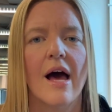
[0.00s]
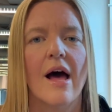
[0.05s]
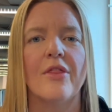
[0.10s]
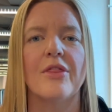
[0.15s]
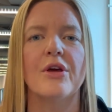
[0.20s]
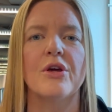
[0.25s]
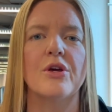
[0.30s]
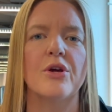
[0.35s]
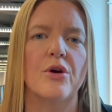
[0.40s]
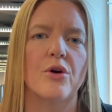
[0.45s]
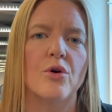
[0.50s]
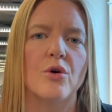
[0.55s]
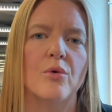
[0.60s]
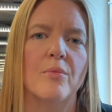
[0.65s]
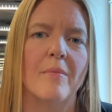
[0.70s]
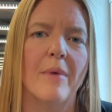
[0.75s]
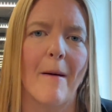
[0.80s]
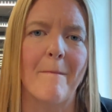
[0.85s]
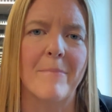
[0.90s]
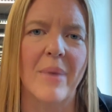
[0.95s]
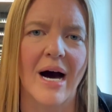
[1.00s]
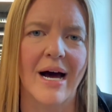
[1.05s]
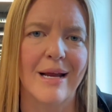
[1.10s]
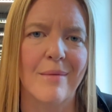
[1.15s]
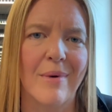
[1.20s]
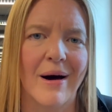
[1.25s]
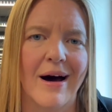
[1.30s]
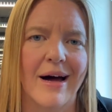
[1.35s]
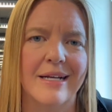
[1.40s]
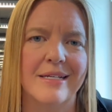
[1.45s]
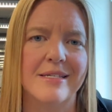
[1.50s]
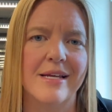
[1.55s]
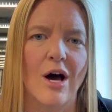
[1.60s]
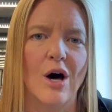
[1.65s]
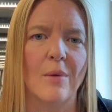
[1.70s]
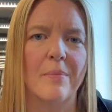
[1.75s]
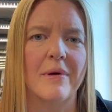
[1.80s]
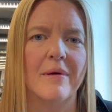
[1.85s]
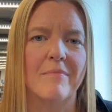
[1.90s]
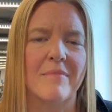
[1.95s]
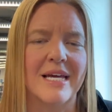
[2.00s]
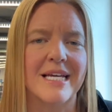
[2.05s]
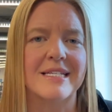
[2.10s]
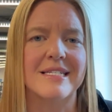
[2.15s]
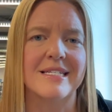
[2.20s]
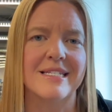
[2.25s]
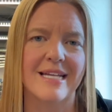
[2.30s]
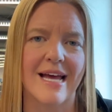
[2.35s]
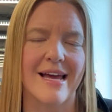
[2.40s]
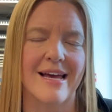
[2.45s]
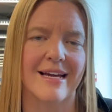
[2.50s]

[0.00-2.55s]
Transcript: the Hume Body Pod is helping me stay